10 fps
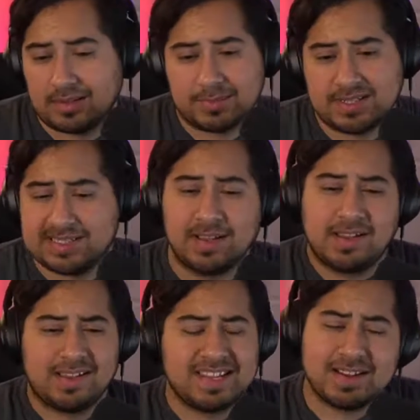That means
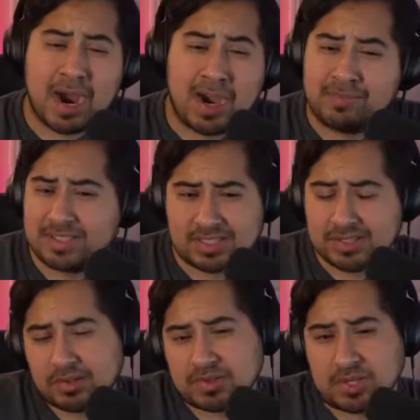he obviously
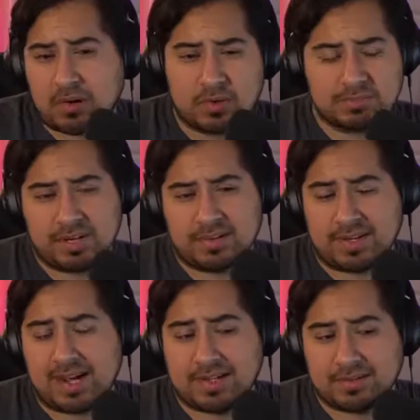knows Star Wars better
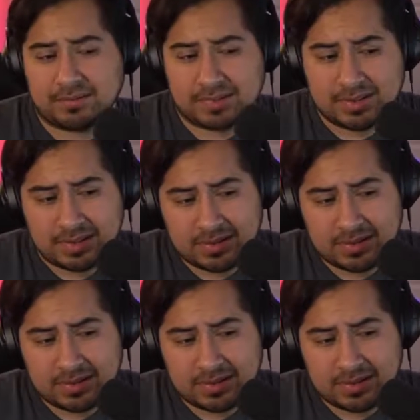than I do.